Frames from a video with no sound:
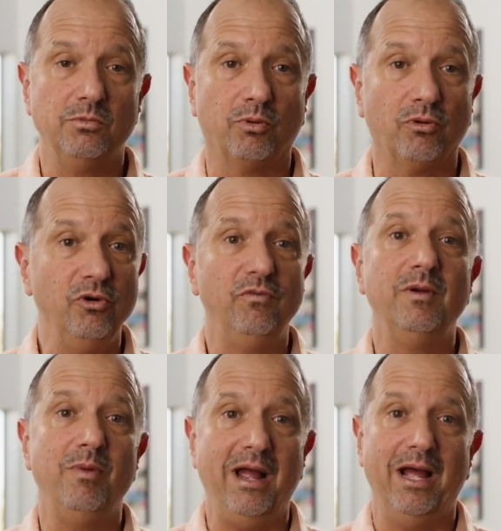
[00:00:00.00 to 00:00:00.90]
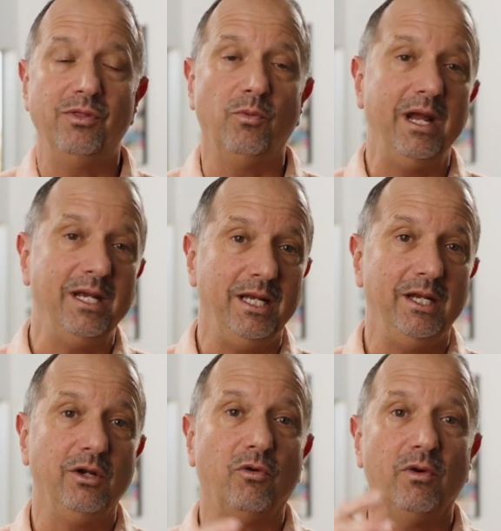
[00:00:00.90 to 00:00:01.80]
proven pathway to
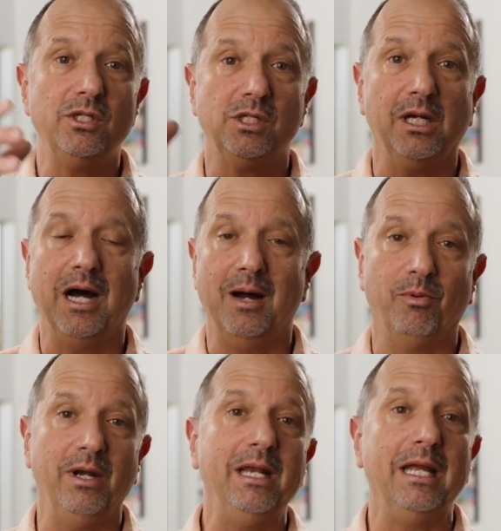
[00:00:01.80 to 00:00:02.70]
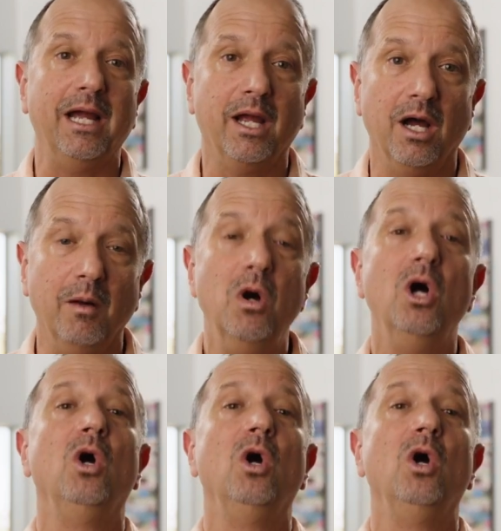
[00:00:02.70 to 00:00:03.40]
increasing operating income,